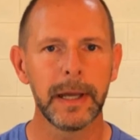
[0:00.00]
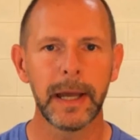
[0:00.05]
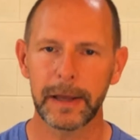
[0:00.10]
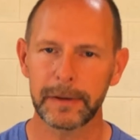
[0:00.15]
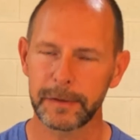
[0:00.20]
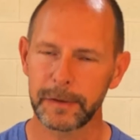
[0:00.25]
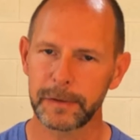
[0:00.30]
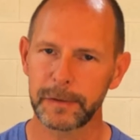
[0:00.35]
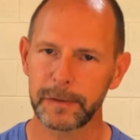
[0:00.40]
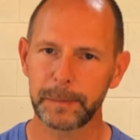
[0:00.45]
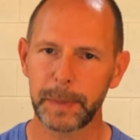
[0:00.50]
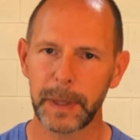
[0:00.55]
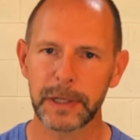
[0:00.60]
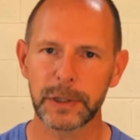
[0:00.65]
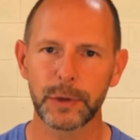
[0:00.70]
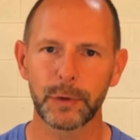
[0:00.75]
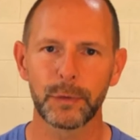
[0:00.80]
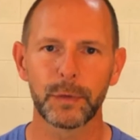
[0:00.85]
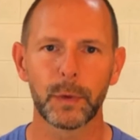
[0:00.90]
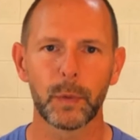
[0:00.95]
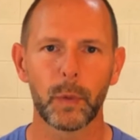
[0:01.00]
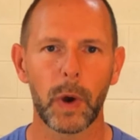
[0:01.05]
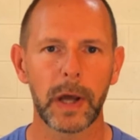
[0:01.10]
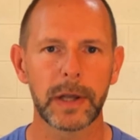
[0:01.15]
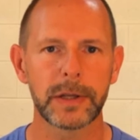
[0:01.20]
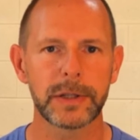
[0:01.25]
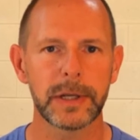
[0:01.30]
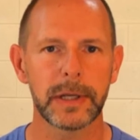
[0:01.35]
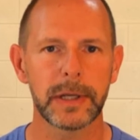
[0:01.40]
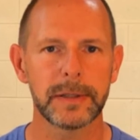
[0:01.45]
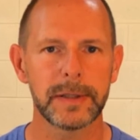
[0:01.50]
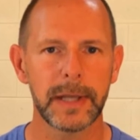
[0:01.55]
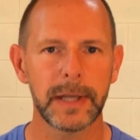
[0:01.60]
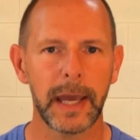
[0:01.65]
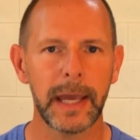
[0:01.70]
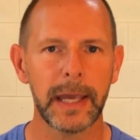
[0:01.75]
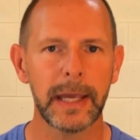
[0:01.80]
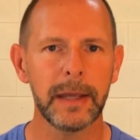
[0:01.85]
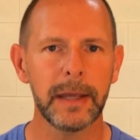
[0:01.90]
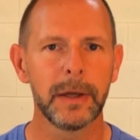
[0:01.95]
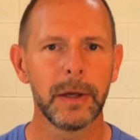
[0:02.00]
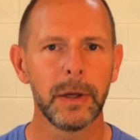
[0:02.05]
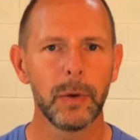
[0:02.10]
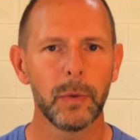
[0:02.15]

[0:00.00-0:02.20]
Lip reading: as a special for watching today,